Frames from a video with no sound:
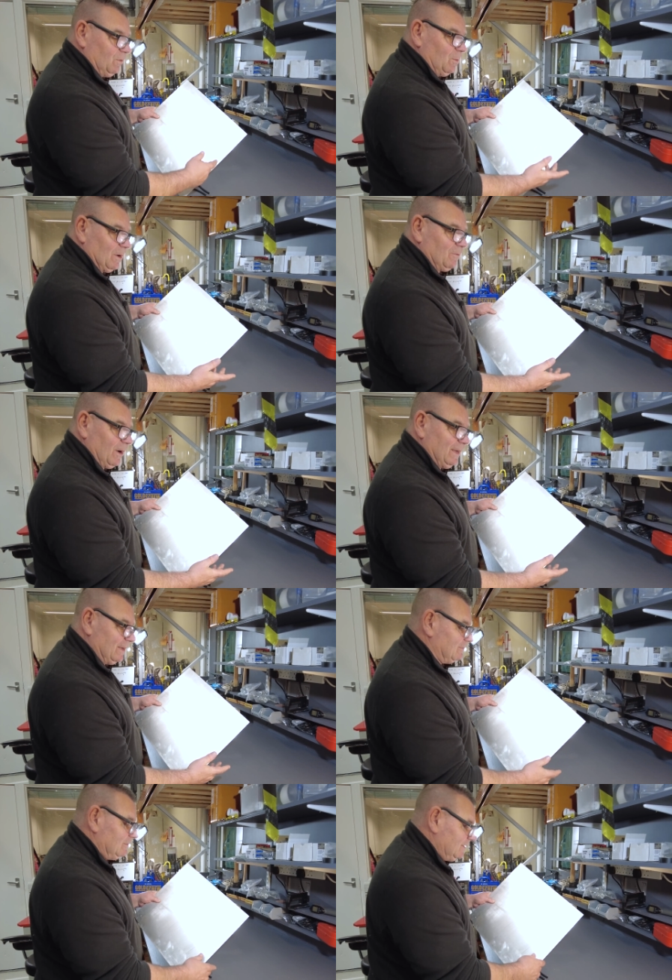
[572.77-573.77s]
for one
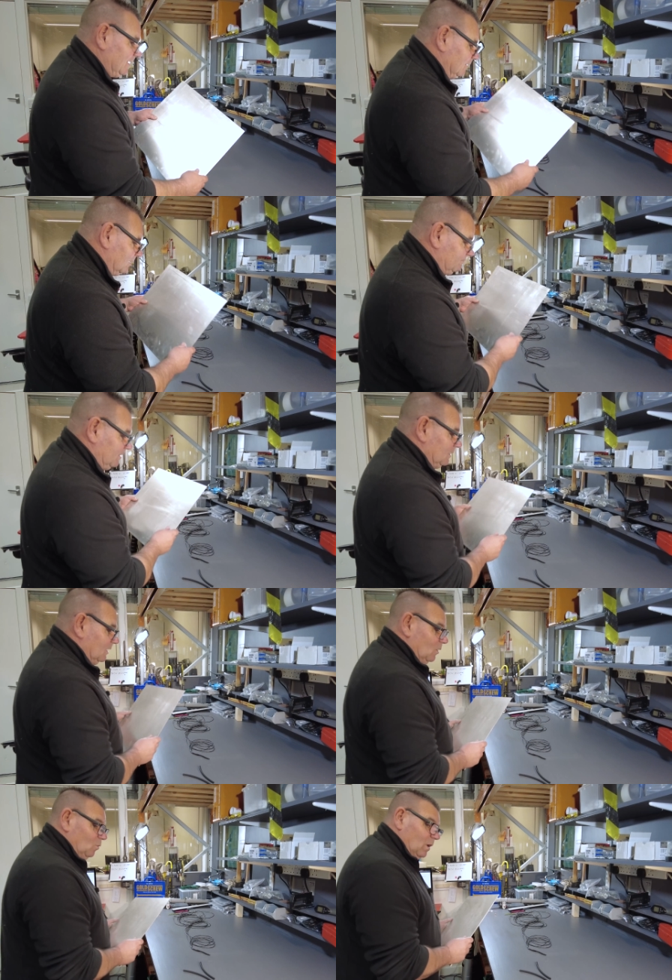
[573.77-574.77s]
radial. You know, I,
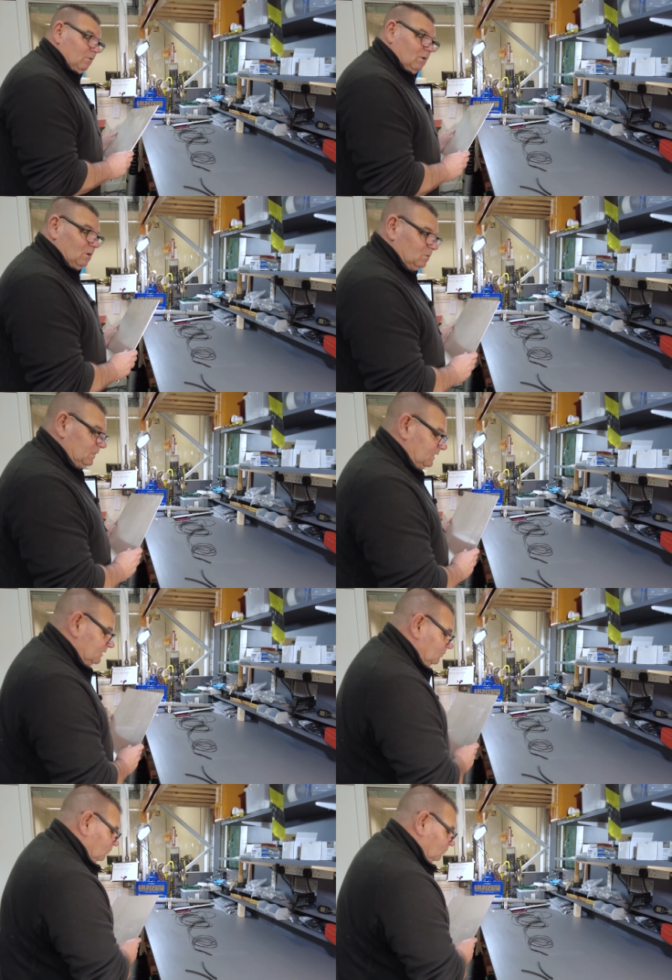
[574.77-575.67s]
one roll does,